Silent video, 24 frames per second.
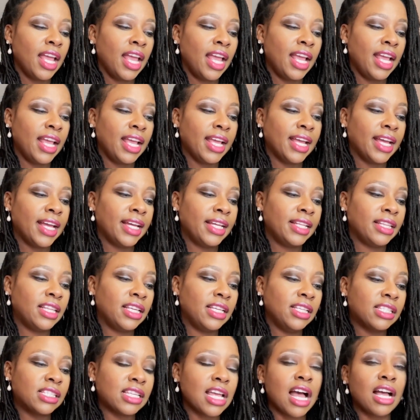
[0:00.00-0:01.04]
and
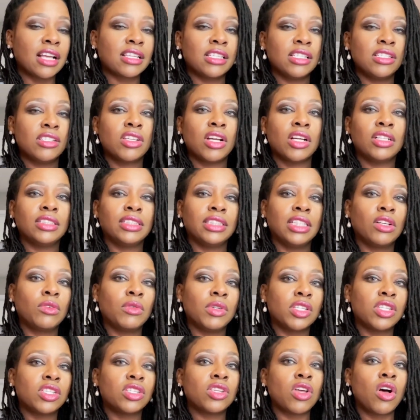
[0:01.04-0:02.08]
these toxins are
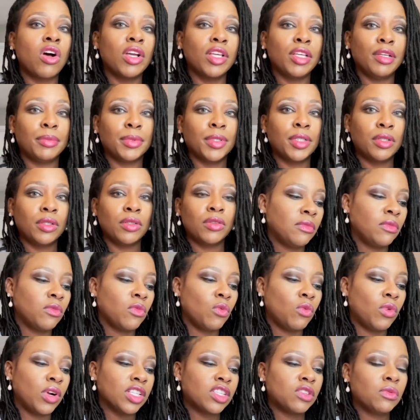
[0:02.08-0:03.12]
liquid soluble.
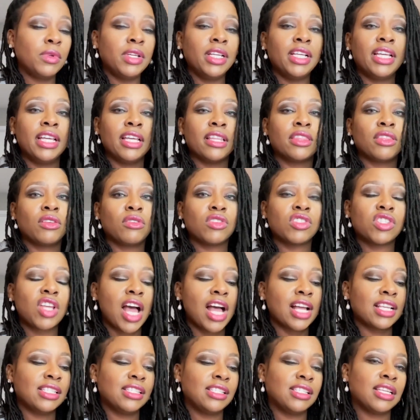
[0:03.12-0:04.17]
Once we get those
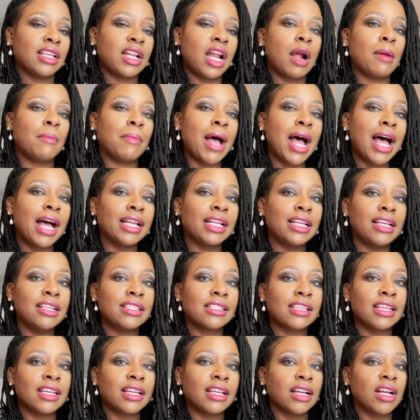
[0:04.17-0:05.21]
toxins in our
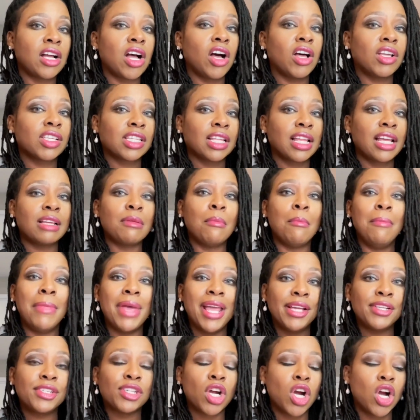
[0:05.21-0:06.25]
bodies, it could cause like
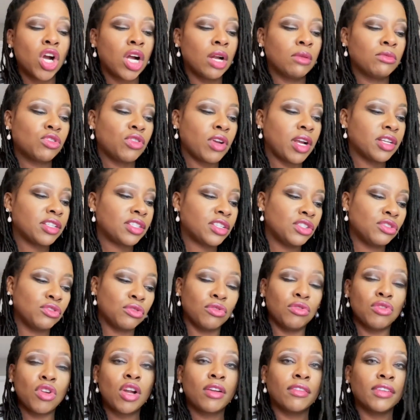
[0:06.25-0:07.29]
major harm to our
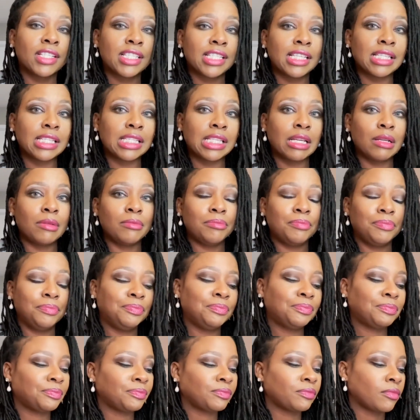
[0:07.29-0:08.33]
central nervous system.
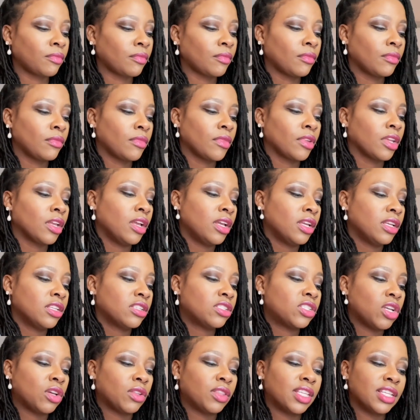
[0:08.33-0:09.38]

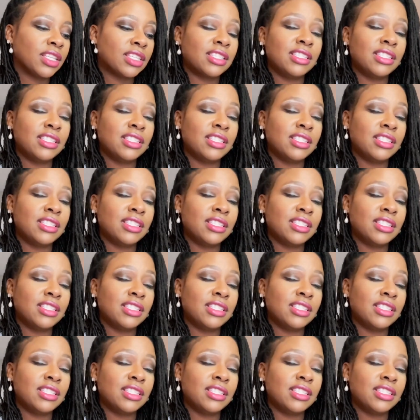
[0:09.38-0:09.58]
So this